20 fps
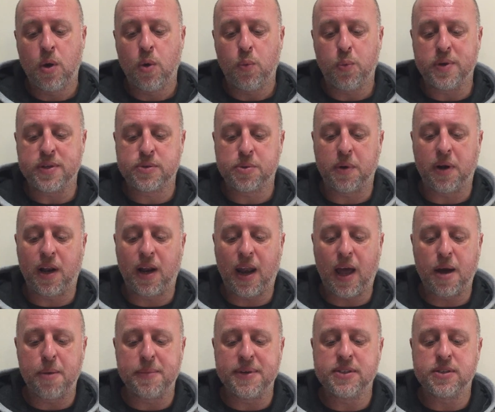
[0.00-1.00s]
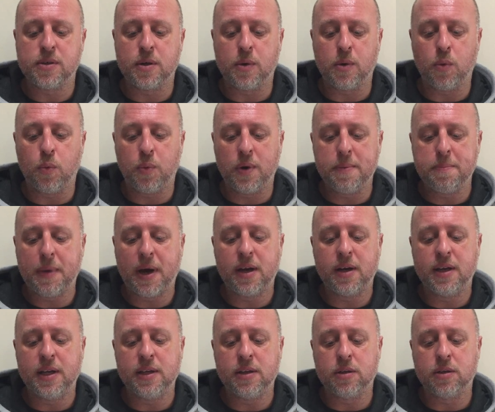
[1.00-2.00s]
which will allow me to win my
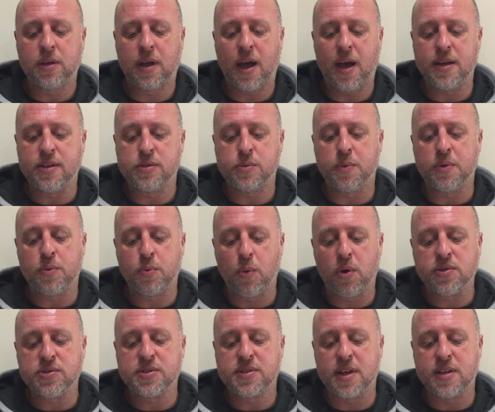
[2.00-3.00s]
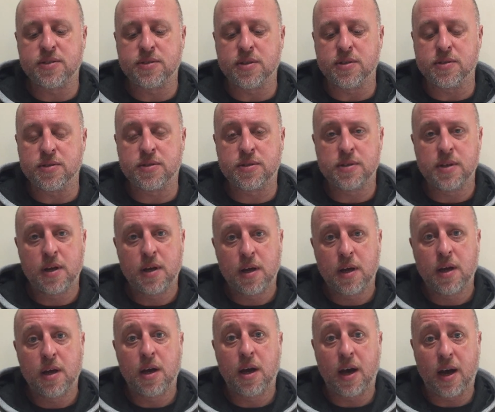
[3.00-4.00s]
legal case with one sentence:
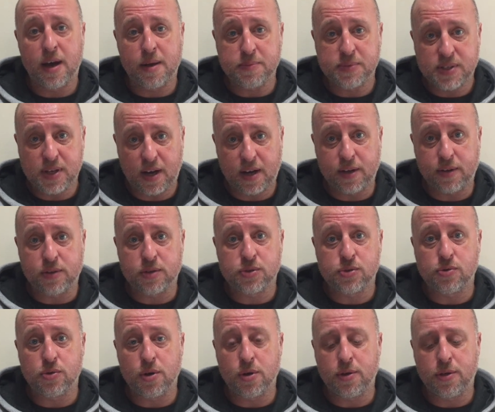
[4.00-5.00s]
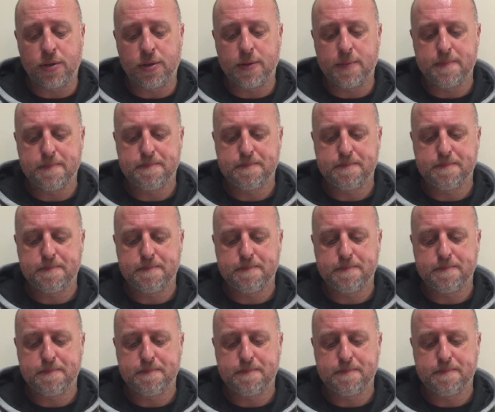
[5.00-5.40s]
I am telling the truth.